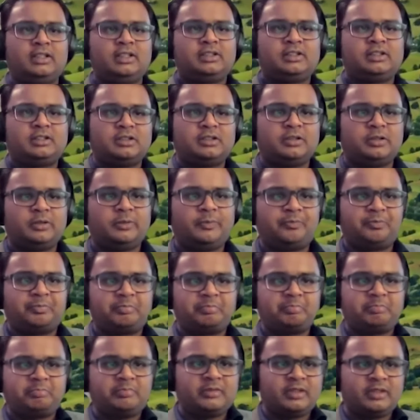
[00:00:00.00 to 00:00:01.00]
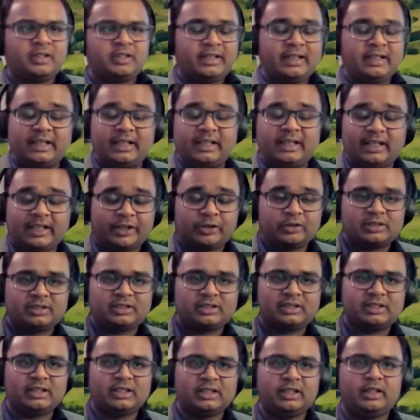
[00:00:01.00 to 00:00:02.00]
So, yeah, like you
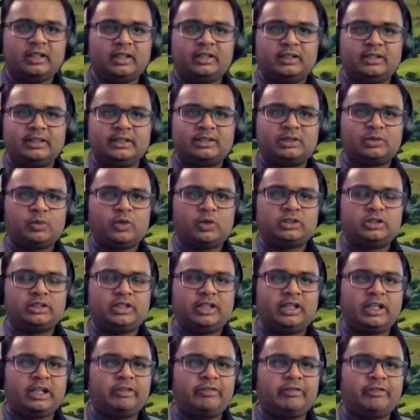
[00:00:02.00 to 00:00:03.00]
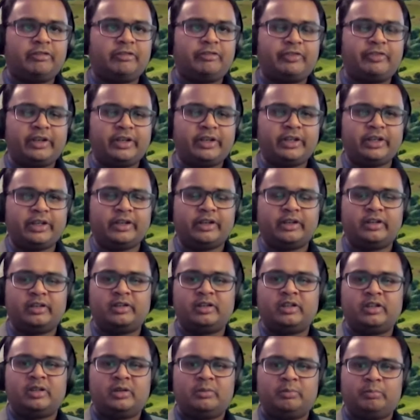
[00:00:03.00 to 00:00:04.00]
said, this was a tough year,
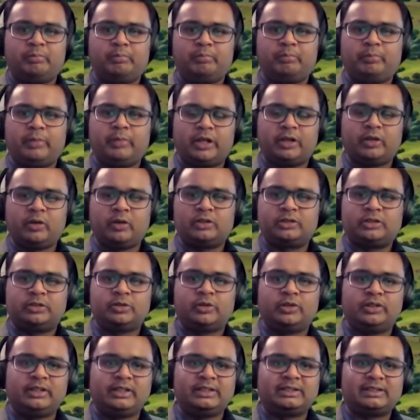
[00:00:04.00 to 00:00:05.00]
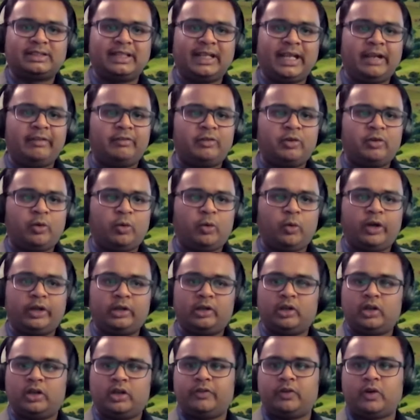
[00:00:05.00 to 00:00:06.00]
but also this gave quite a
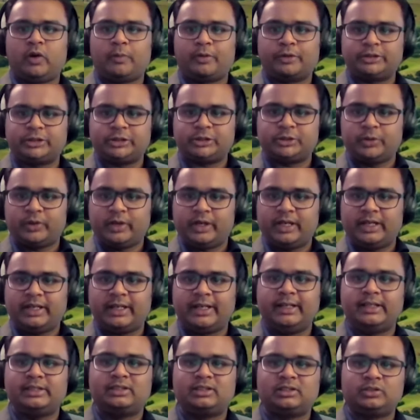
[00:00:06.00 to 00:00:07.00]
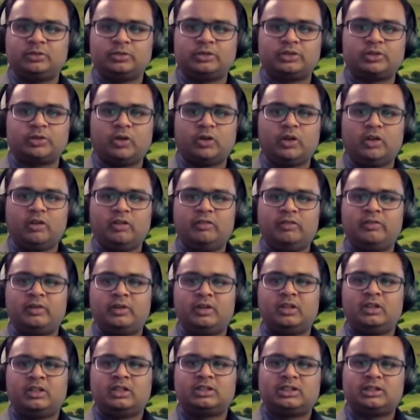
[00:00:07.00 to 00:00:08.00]
lot of opportunities to solve
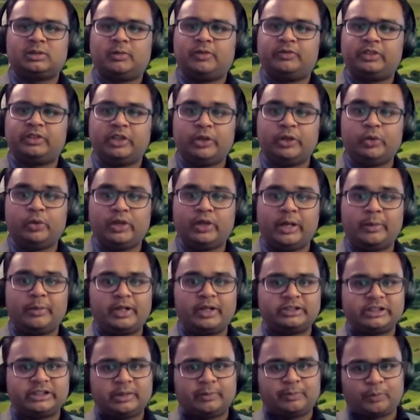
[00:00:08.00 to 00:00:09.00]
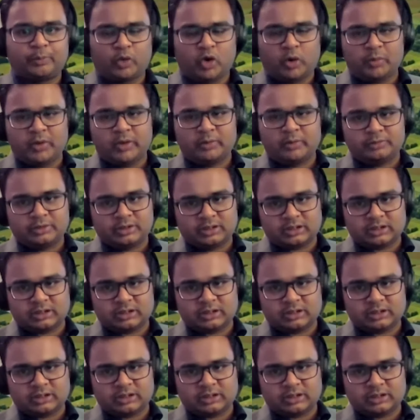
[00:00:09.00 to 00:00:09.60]
some of the new emerging problems,